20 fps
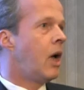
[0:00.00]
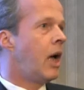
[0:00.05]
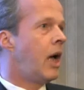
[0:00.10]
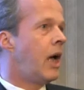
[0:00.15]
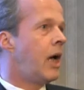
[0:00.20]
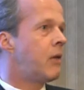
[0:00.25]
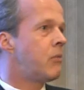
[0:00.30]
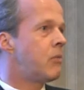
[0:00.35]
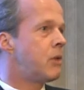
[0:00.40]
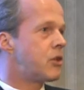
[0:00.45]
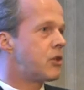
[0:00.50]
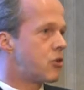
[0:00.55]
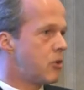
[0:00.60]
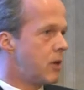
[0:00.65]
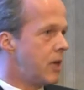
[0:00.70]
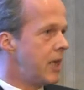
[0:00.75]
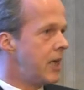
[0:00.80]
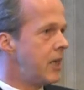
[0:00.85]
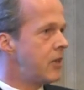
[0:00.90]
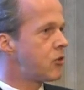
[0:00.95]
And we
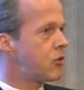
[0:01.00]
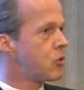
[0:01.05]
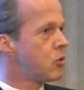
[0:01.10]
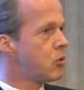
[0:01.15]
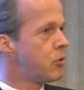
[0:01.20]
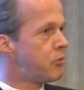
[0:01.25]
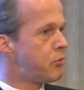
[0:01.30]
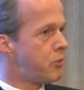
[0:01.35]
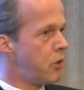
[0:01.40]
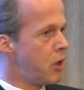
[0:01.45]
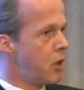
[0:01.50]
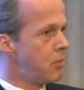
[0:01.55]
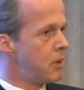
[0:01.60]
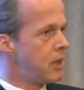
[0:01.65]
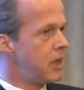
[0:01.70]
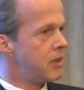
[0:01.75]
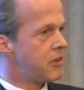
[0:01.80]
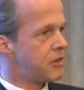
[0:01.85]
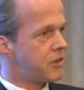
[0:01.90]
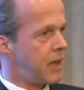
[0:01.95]
try to
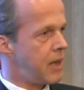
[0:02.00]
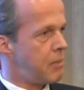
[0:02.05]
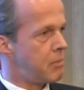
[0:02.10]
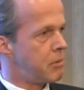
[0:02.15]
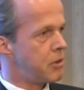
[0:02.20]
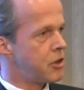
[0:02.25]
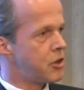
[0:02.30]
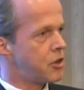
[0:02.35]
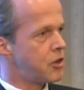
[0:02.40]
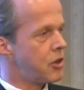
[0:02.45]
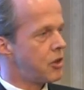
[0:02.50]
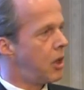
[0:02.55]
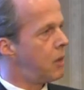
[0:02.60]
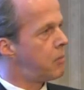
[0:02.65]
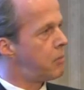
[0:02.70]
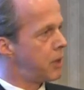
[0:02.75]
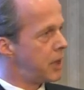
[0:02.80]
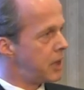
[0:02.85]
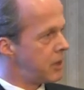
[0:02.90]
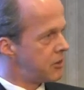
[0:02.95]
firmly establish a
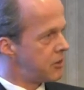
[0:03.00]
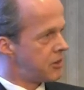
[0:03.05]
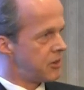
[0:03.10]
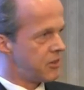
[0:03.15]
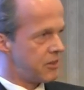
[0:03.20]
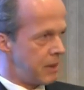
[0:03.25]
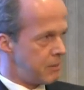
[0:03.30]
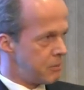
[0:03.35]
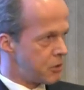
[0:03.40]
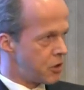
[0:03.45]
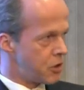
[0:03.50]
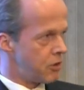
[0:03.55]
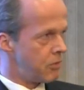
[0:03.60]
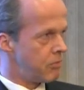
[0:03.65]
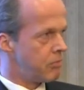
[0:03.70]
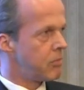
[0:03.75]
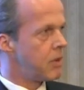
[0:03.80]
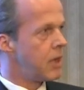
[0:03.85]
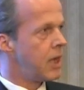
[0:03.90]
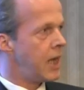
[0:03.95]
breeder's
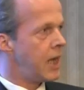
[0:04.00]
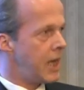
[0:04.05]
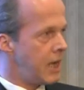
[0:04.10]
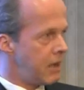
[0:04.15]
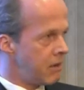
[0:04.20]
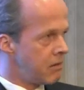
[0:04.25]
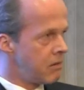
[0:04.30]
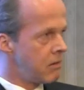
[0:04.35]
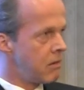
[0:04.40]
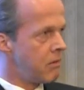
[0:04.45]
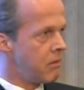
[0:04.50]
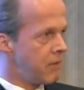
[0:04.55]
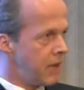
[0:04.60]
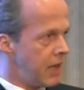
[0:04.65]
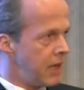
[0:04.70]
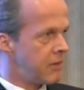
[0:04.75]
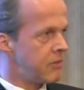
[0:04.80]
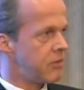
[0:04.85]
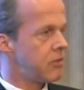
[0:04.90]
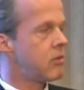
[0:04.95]
exemption in
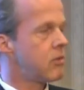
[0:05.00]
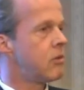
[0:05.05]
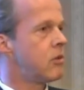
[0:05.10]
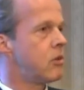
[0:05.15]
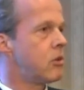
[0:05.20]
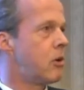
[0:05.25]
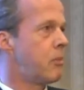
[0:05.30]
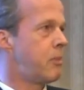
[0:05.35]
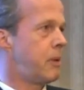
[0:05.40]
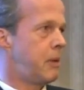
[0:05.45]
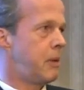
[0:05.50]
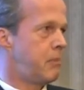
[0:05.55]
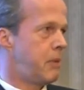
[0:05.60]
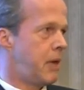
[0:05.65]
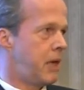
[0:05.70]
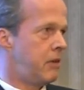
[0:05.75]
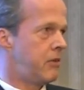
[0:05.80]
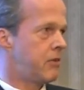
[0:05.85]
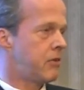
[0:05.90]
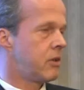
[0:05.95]
that European
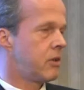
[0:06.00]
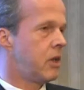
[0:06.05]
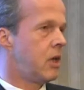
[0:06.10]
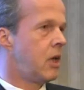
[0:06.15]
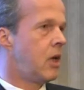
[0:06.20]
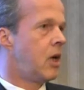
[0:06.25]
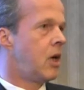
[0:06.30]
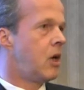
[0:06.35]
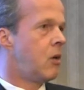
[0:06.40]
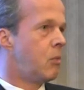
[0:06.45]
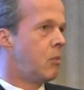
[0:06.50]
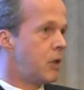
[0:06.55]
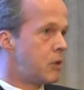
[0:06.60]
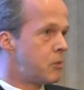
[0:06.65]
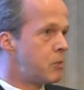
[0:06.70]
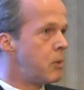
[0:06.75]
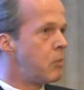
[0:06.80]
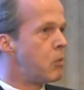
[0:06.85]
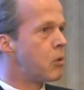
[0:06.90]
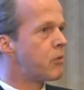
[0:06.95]
patent,
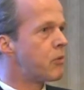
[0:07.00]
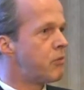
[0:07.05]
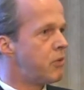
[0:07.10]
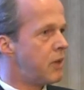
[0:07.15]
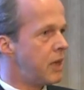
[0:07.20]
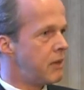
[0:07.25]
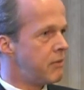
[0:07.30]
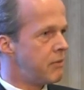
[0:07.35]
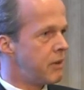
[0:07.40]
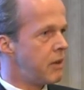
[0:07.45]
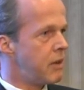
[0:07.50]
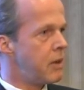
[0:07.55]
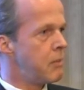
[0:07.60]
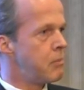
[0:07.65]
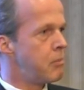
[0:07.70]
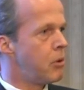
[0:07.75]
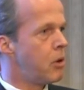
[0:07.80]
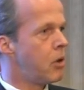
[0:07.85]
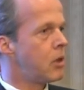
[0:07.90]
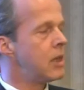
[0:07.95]
which we would find very
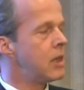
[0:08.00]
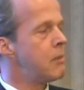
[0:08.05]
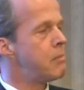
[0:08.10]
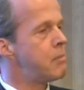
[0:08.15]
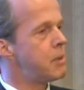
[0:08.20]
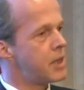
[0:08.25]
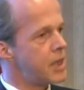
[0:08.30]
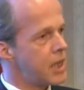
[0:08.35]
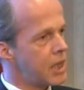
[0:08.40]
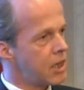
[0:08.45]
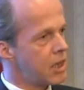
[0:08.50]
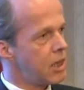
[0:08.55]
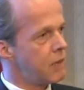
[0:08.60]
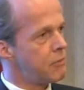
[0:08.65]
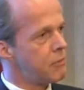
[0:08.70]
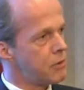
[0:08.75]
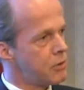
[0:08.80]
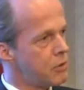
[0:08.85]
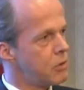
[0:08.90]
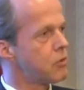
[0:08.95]
important, in
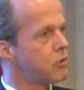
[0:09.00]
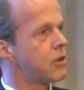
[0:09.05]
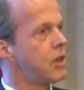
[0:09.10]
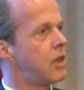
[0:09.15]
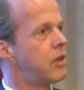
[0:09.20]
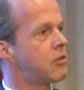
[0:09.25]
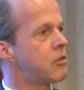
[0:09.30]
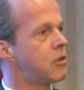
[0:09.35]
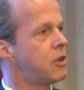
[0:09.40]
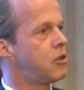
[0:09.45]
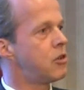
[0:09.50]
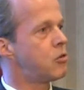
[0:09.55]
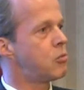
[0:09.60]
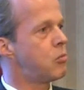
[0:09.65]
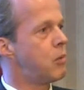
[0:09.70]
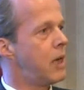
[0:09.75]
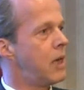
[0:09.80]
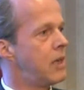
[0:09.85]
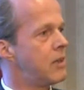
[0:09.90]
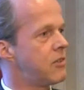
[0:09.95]
particular for those countries
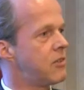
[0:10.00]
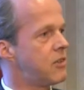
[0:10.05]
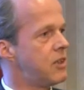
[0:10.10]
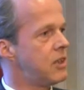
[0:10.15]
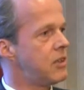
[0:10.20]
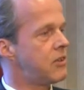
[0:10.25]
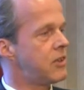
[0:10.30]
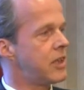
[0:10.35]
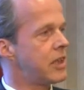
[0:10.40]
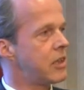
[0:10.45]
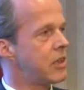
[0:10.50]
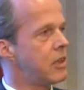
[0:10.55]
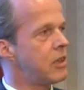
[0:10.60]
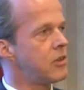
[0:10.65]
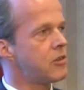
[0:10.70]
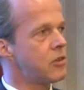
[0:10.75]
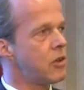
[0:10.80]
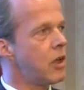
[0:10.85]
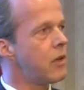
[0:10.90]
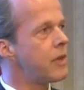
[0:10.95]
where the seed sector
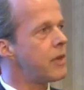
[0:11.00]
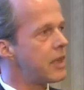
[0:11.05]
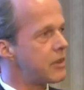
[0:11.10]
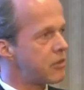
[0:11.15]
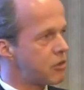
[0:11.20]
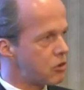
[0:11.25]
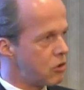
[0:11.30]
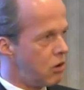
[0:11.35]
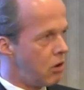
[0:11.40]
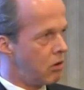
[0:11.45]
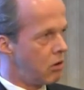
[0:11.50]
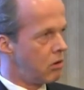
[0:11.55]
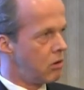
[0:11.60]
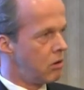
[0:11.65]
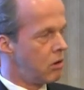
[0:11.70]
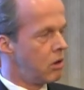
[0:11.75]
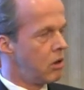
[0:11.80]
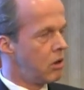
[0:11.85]
is not that strong,